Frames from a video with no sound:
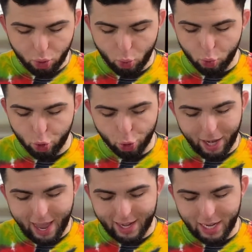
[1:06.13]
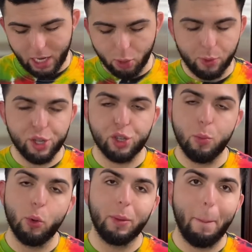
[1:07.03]
no sugar added hickory
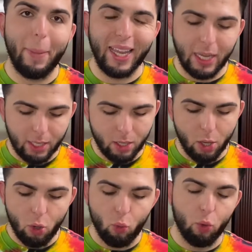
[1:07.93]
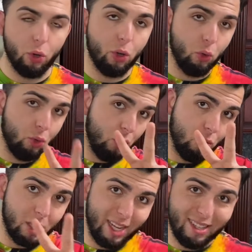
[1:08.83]
smoked bacon. We're gonna do 2
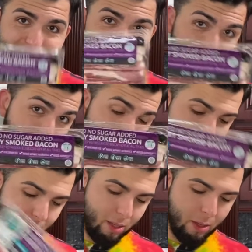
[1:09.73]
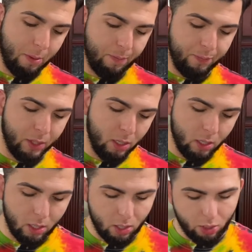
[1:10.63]
slices of this.
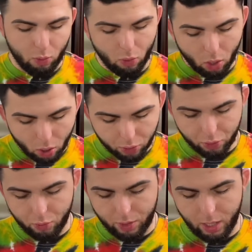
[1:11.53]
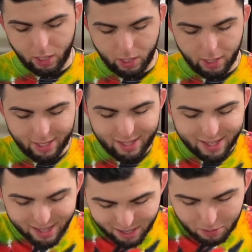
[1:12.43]
You also need
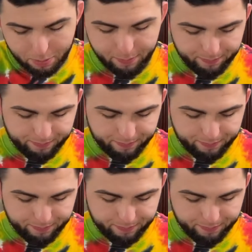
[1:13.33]
some